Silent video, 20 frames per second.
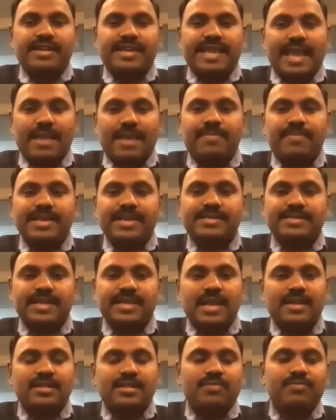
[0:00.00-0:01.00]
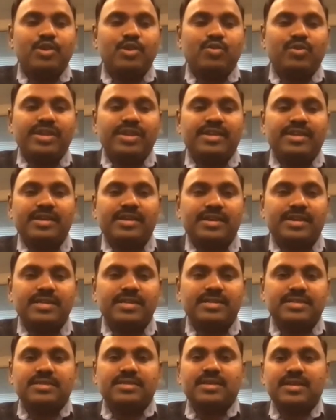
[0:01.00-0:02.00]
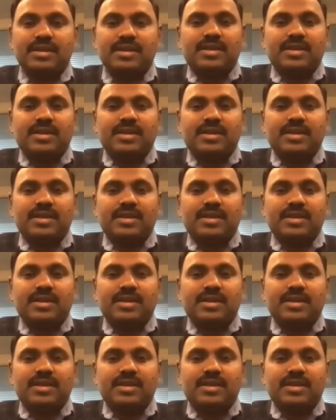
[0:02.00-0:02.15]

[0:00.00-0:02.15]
CapEx. And the beauty here is